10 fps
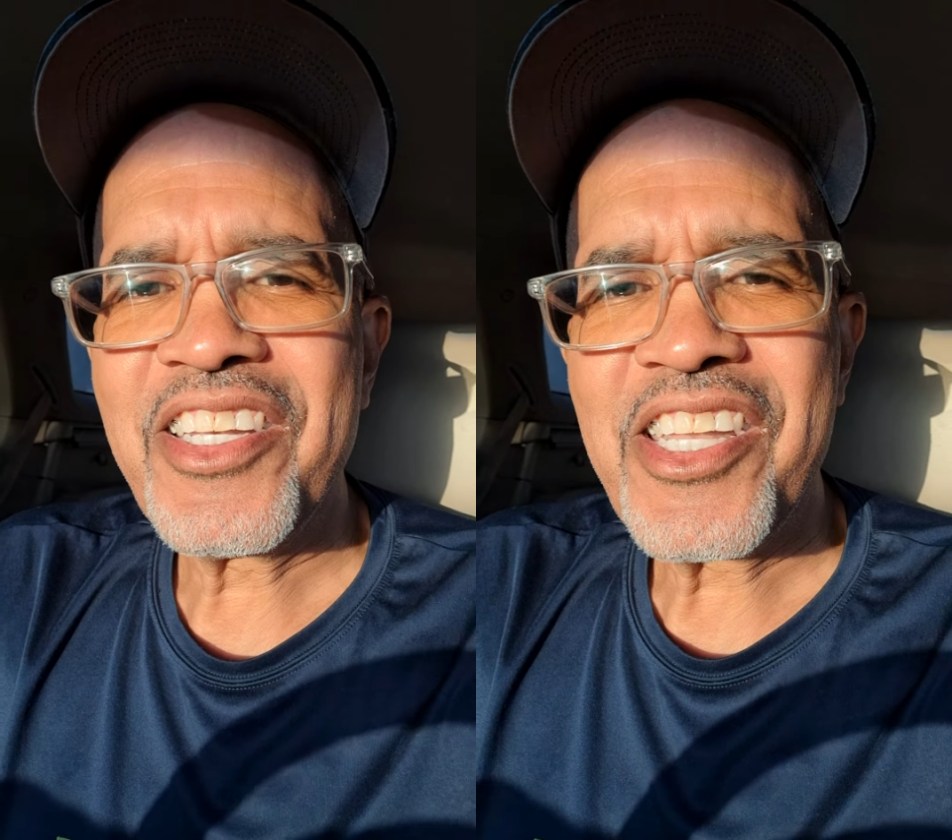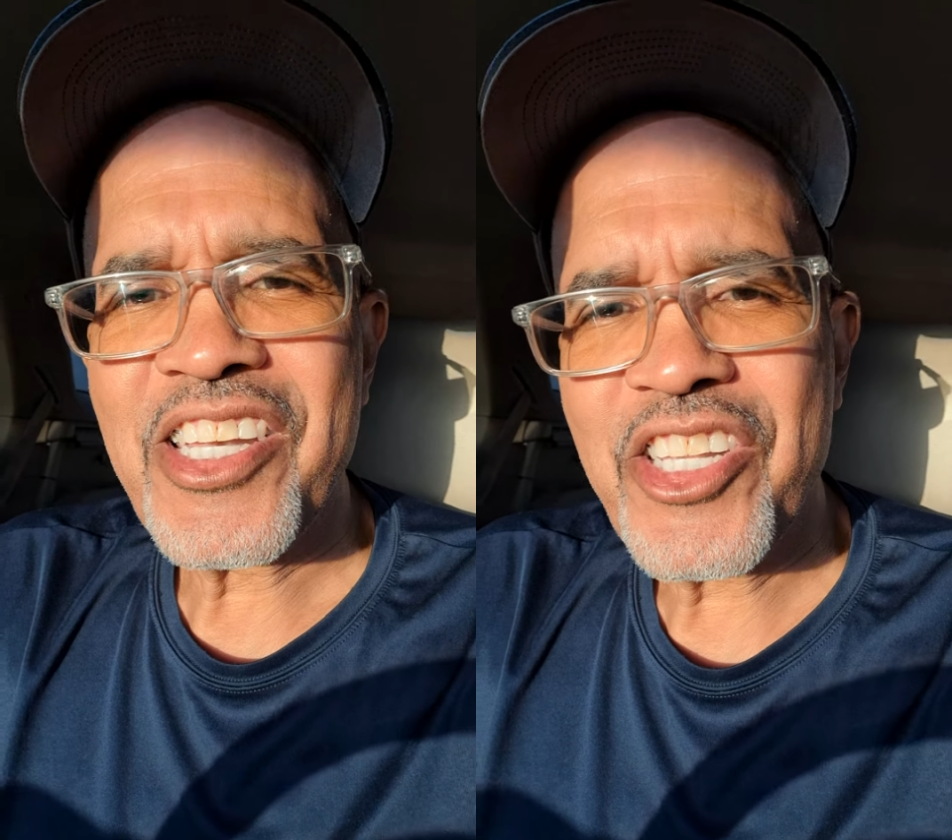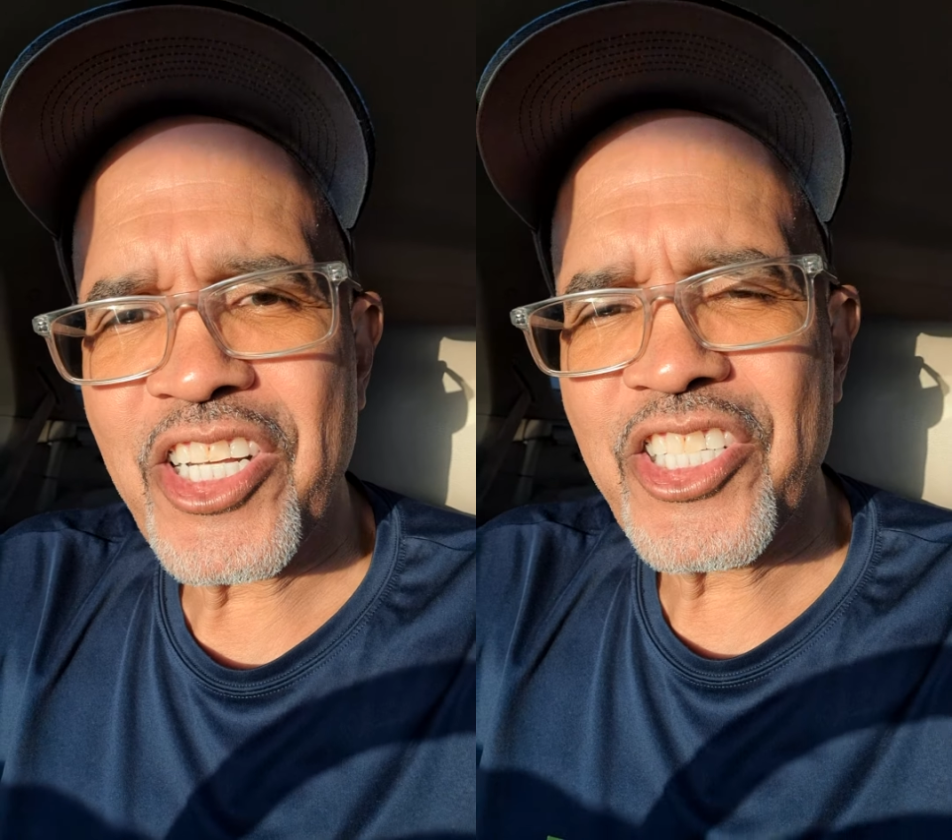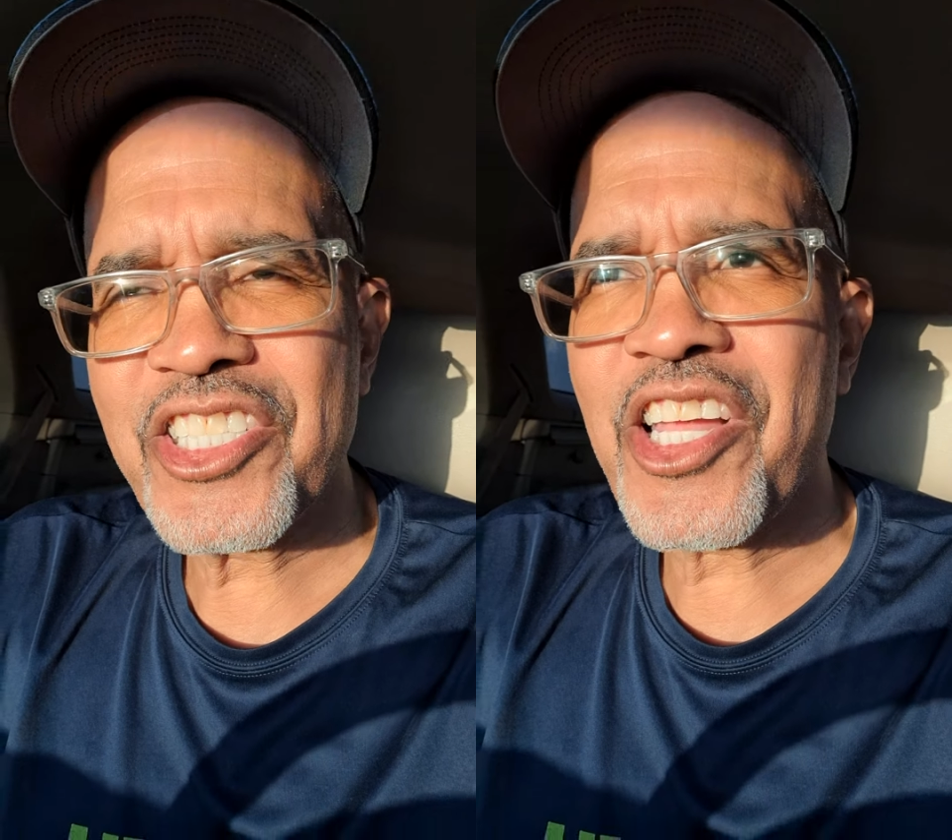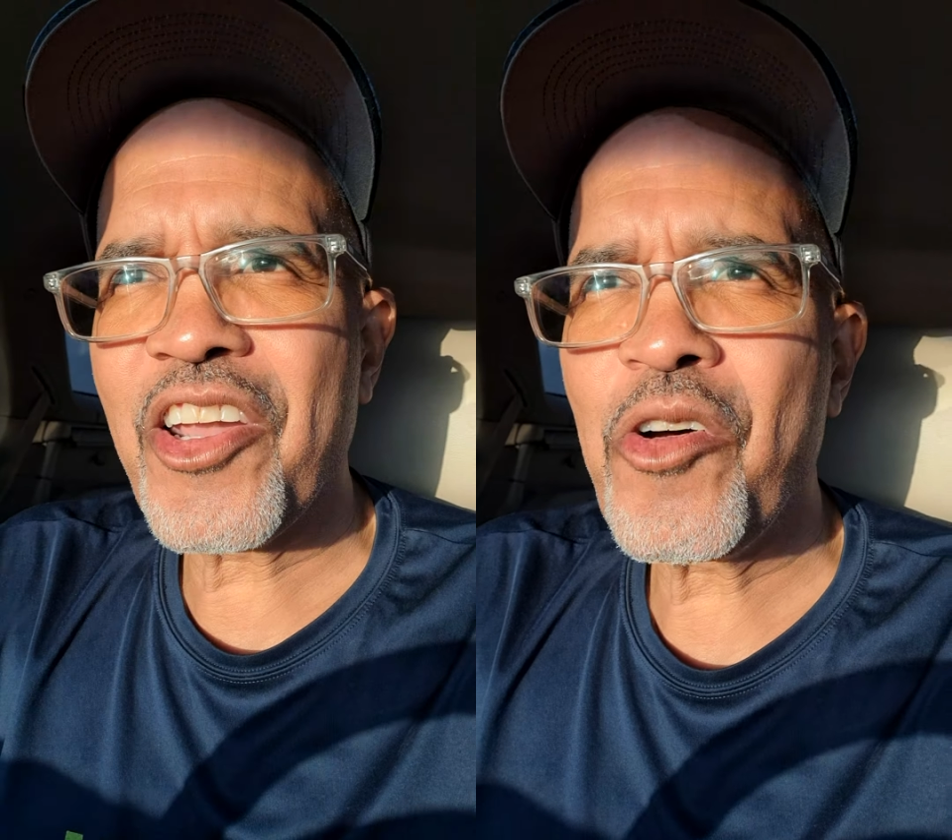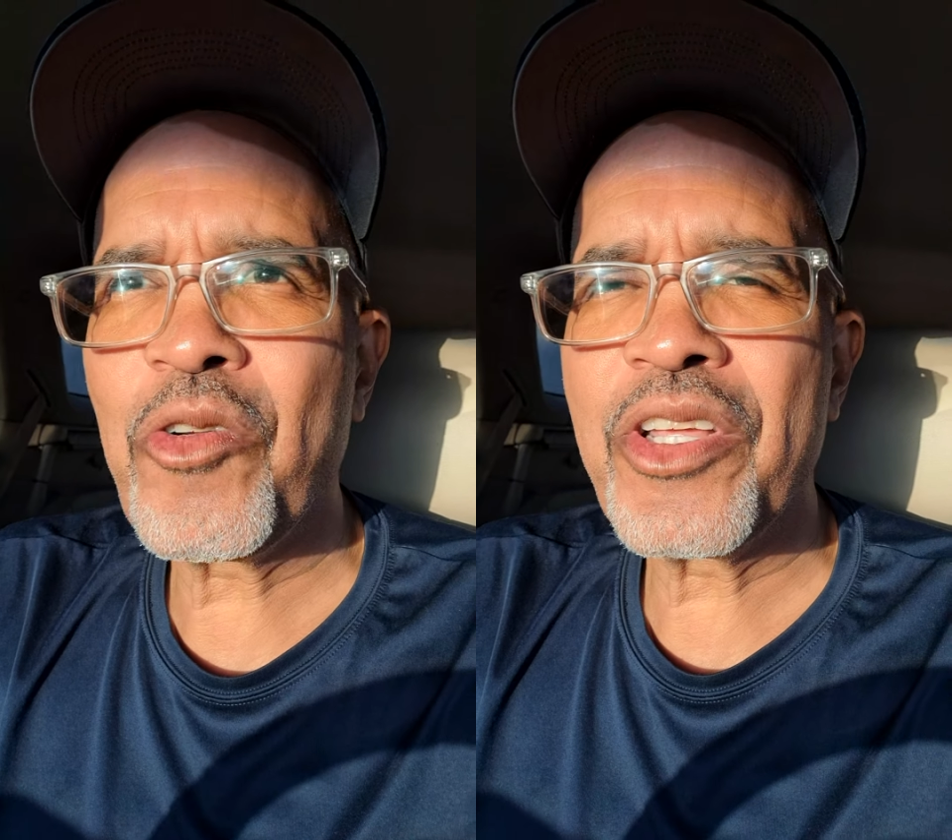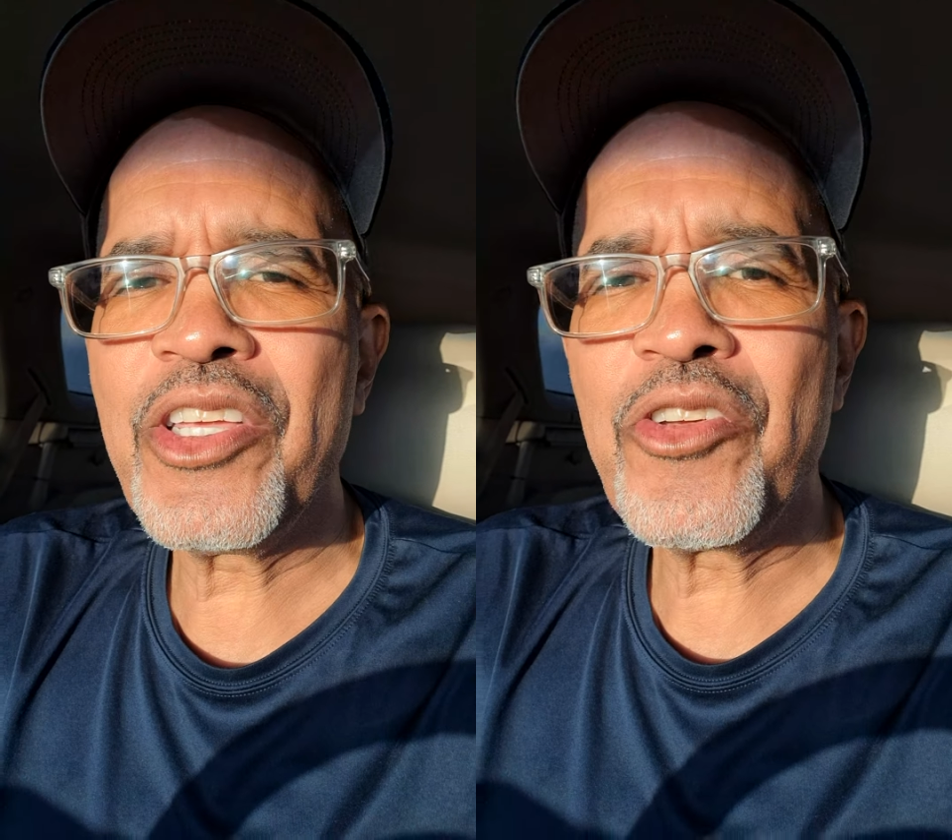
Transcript: that touches not only